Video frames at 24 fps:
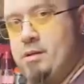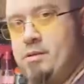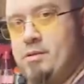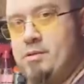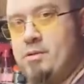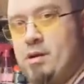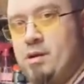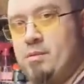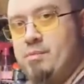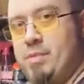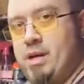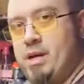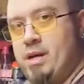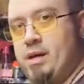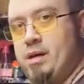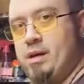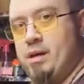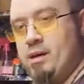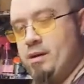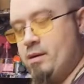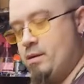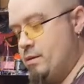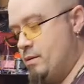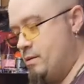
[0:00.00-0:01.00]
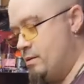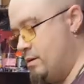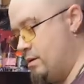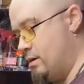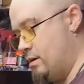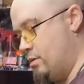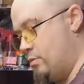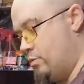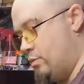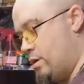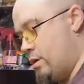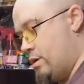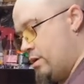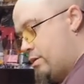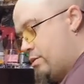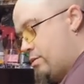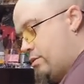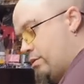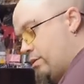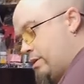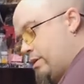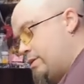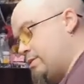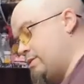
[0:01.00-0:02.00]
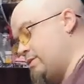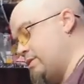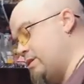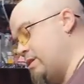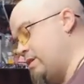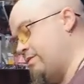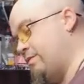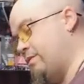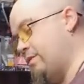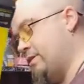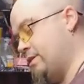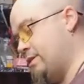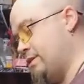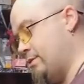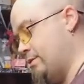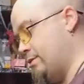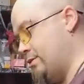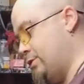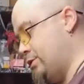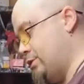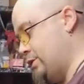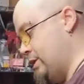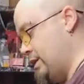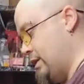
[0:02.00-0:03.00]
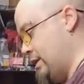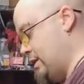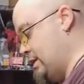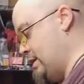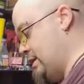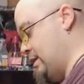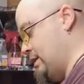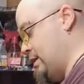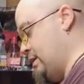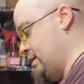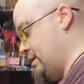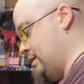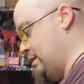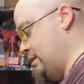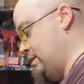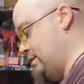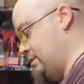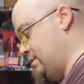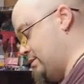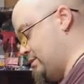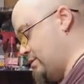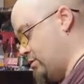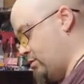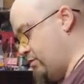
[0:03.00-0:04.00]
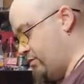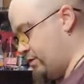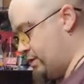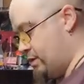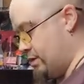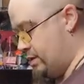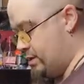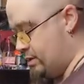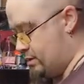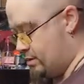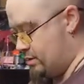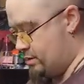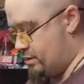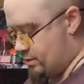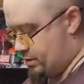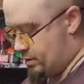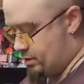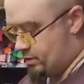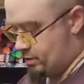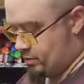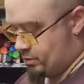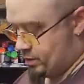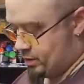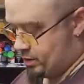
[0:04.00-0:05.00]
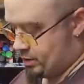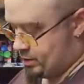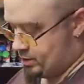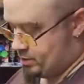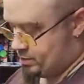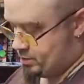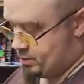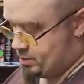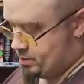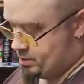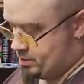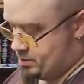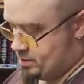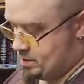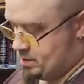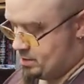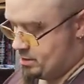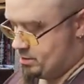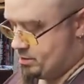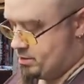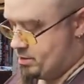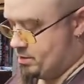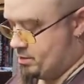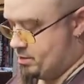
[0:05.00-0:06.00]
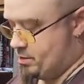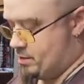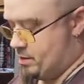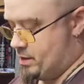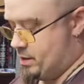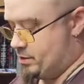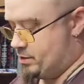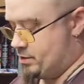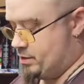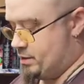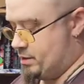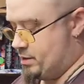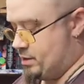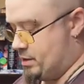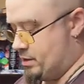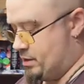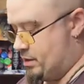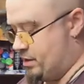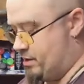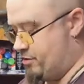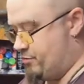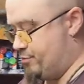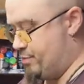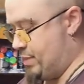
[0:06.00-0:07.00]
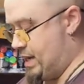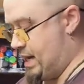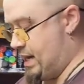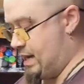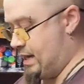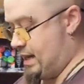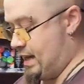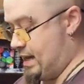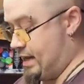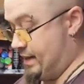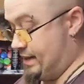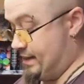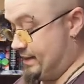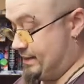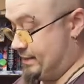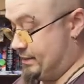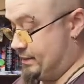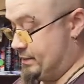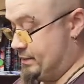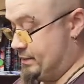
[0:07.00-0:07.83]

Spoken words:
start making water cooling stuff until just over a year ago, and it turns out that they're actually not half bad at it.